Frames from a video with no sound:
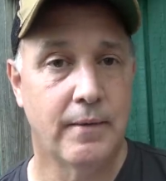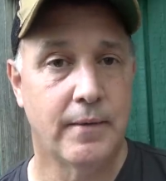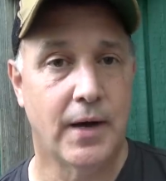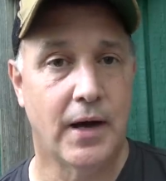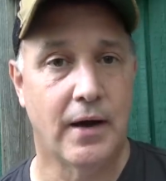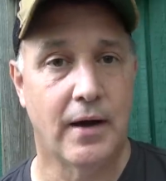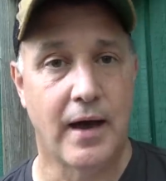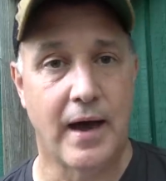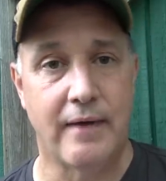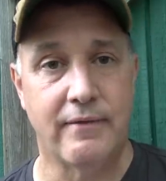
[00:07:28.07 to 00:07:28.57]

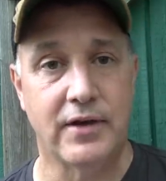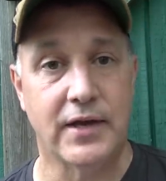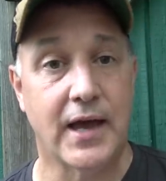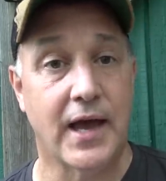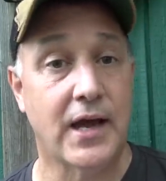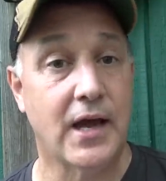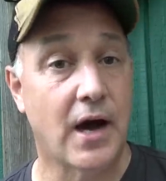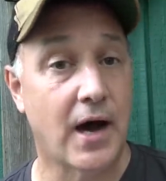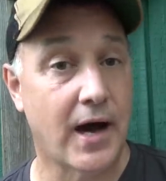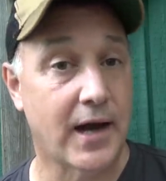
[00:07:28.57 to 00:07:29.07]
Having
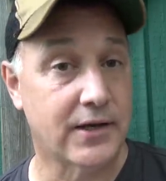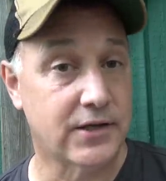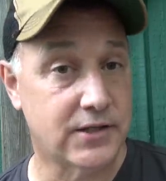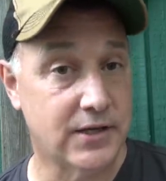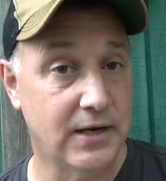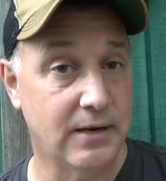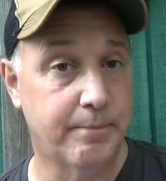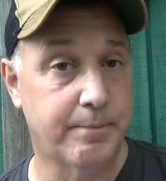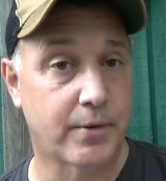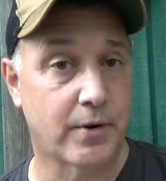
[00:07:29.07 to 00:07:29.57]
a hot
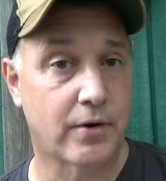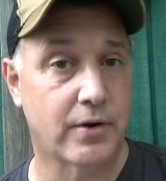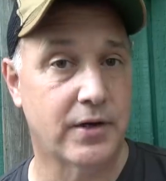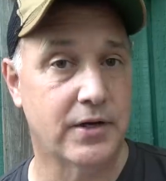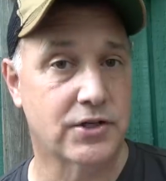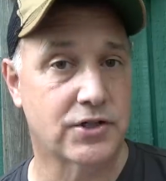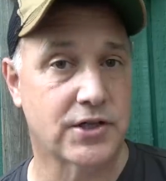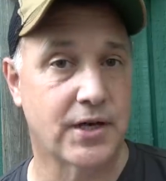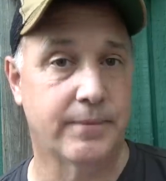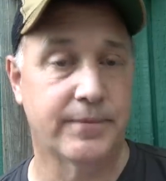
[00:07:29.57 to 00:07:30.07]
temper
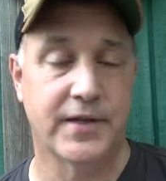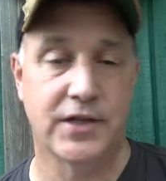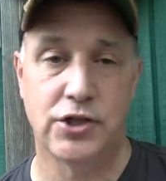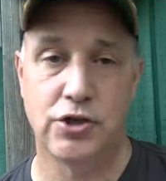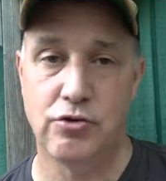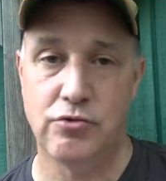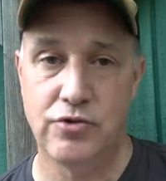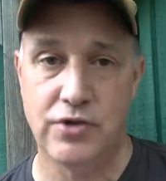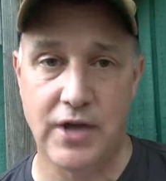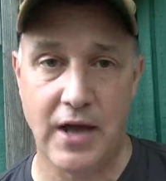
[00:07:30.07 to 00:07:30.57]
is something
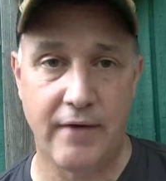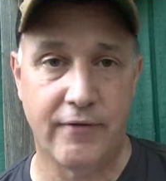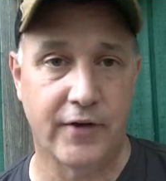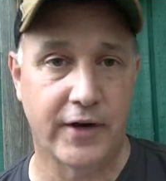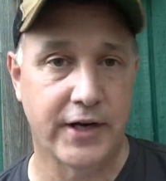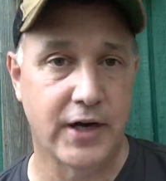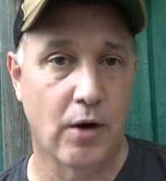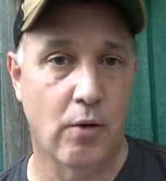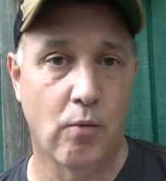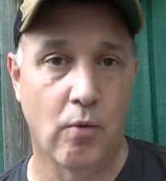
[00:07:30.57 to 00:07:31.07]
you
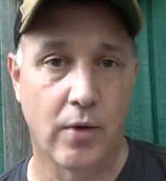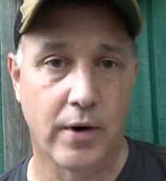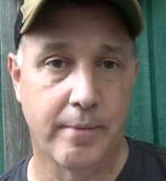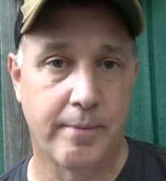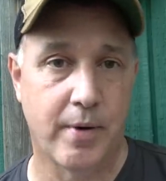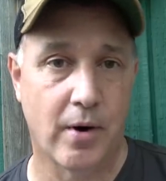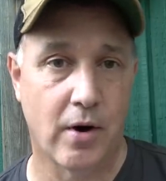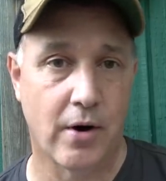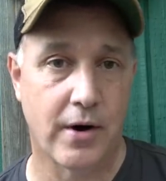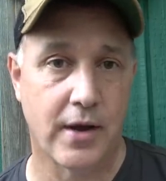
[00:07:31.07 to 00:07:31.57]
definitely don't want a
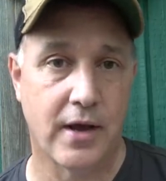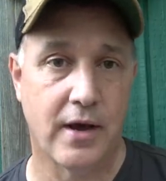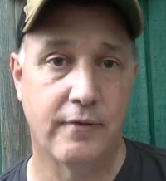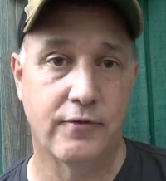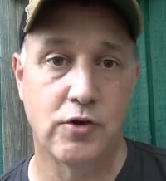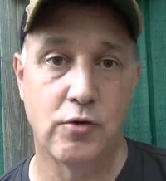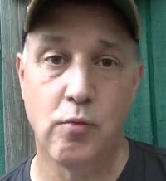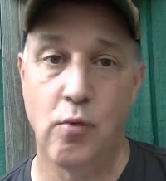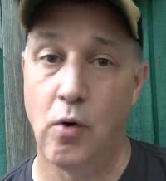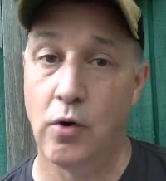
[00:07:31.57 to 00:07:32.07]
part
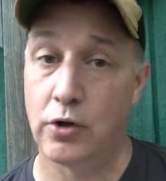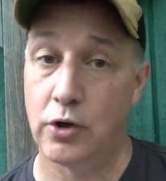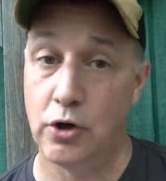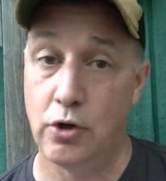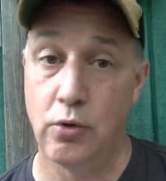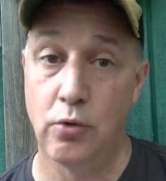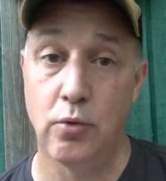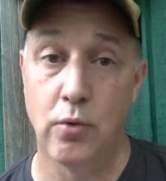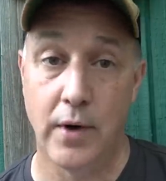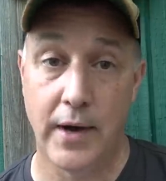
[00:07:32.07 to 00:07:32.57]
of. You want
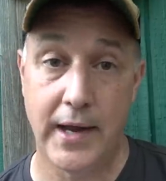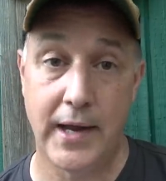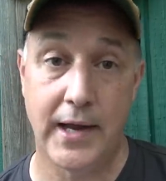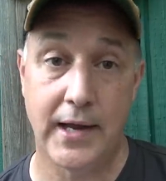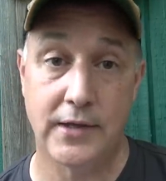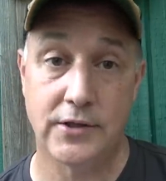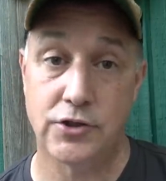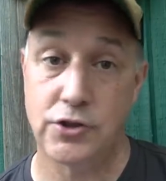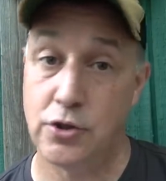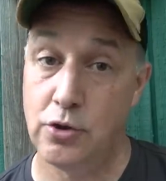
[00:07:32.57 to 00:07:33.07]
cool
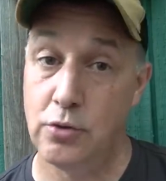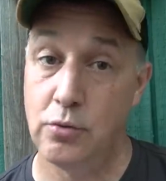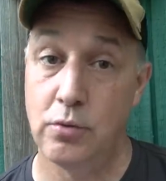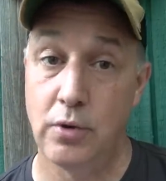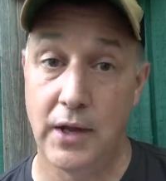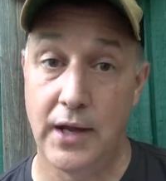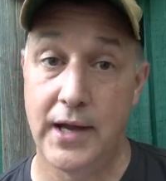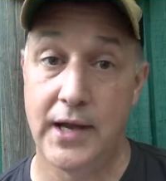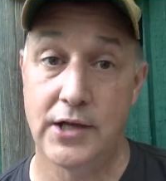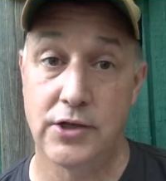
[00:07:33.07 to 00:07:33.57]
heads.
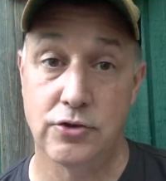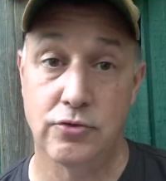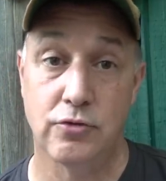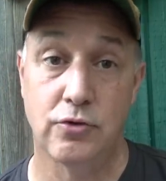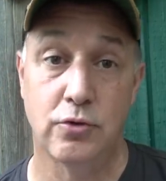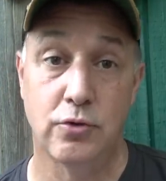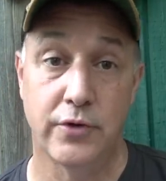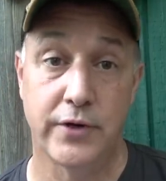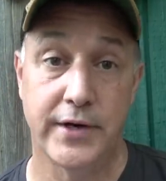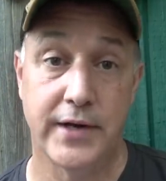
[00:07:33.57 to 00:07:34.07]
Cool heads
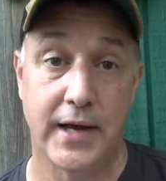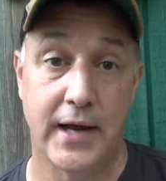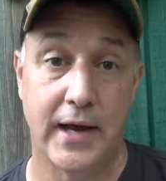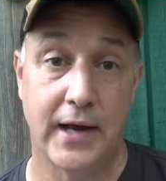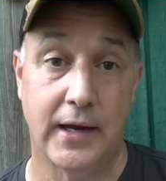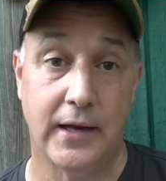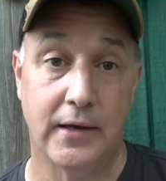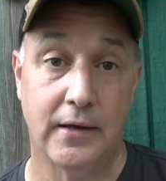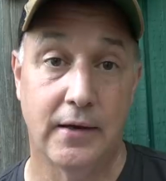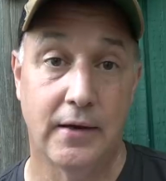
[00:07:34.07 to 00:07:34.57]
rule the
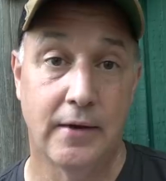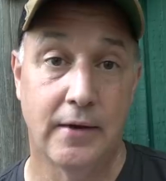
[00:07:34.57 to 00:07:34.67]
day.